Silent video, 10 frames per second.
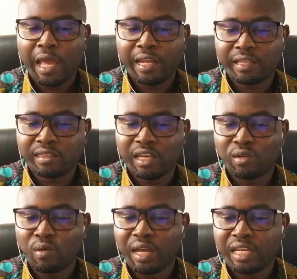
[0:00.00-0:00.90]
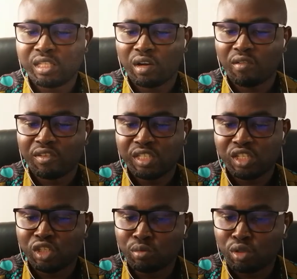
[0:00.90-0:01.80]
And the third one is a
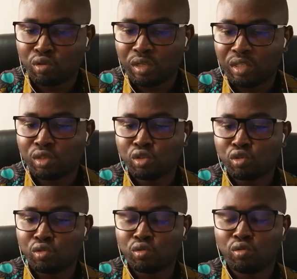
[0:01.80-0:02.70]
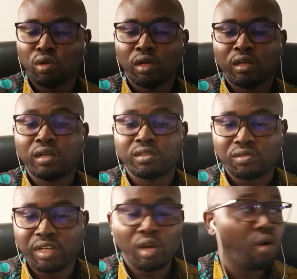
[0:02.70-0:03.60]
conversation between 2,
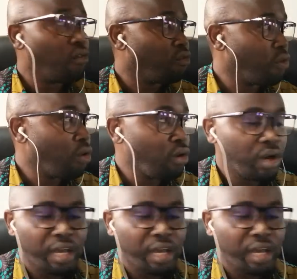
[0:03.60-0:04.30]
3 or 4